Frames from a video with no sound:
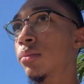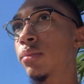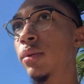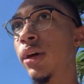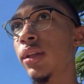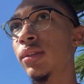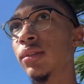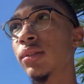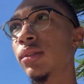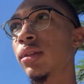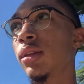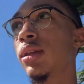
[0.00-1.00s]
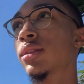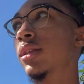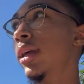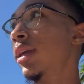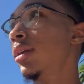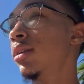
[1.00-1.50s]
But it's
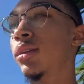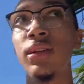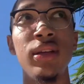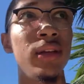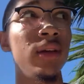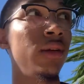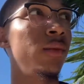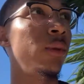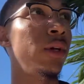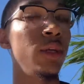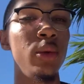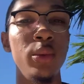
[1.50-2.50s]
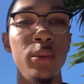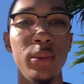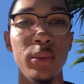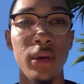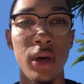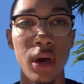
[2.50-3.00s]
like when you
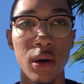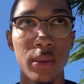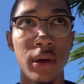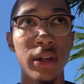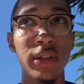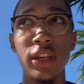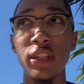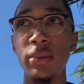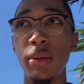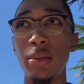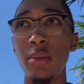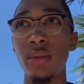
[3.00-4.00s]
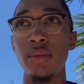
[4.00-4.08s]
are around those people,